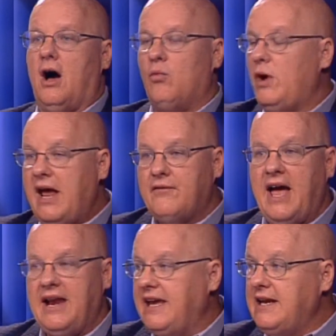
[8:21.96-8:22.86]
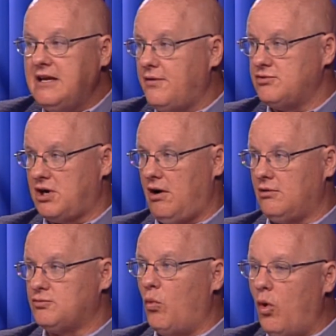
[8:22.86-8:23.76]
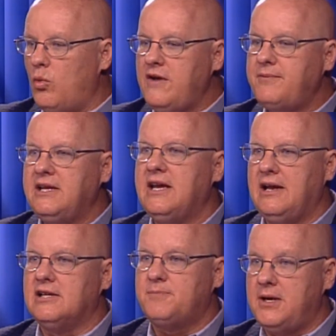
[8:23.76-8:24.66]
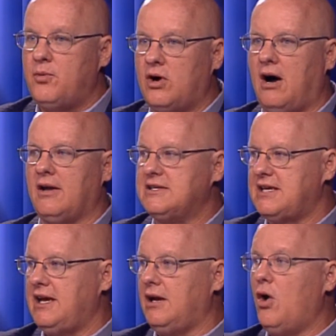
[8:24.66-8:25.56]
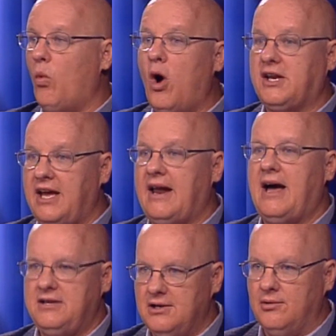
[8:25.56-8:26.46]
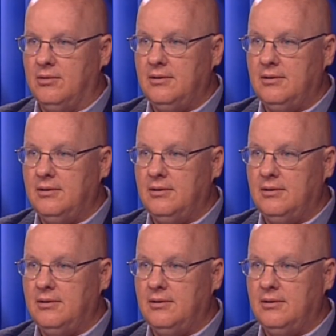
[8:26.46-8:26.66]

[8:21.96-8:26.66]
We haven't had any of those calls. What we've been getting is people calling saying, what can I do?